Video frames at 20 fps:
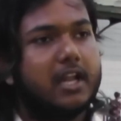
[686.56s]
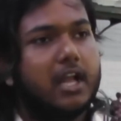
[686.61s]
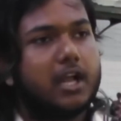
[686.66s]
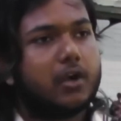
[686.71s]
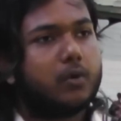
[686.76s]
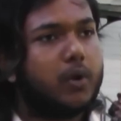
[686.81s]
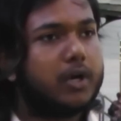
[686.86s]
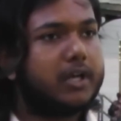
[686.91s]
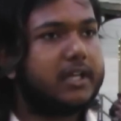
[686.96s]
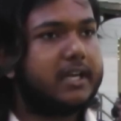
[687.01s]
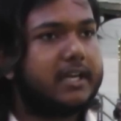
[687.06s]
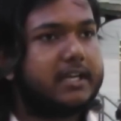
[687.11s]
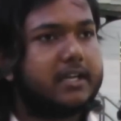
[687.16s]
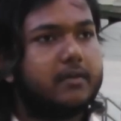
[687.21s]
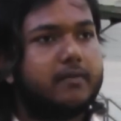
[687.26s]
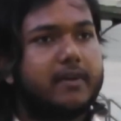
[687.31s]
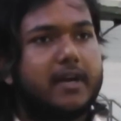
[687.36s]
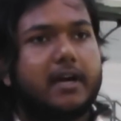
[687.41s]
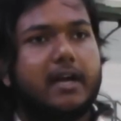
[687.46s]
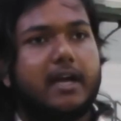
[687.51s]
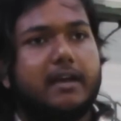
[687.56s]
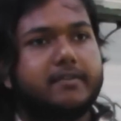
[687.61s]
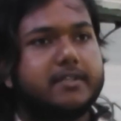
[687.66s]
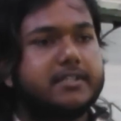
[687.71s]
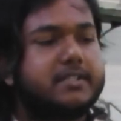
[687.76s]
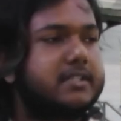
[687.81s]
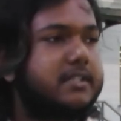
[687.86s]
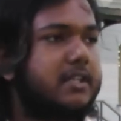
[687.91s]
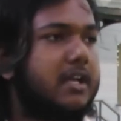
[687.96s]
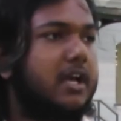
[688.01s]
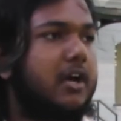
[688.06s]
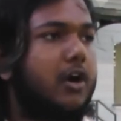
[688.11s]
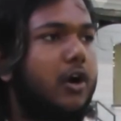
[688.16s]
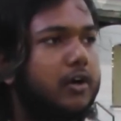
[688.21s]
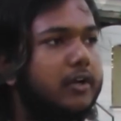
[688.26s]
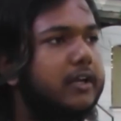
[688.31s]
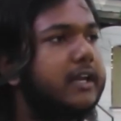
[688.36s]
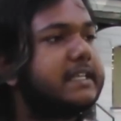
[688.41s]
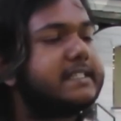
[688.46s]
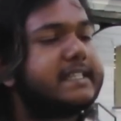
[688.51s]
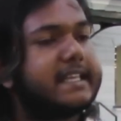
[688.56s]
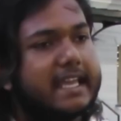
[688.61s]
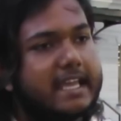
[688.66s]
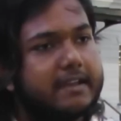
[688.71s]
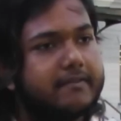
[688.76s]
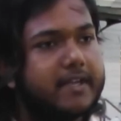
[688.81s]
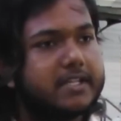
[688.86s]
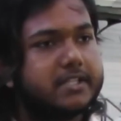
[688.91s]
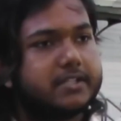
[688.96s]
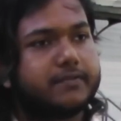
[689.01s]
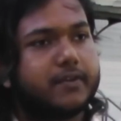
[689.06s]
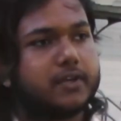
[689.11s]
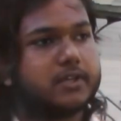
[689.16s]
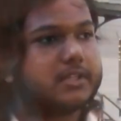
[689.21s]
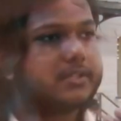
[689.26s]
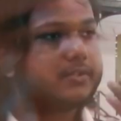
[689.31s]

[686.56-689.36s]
coordinator, where I was organizing events for the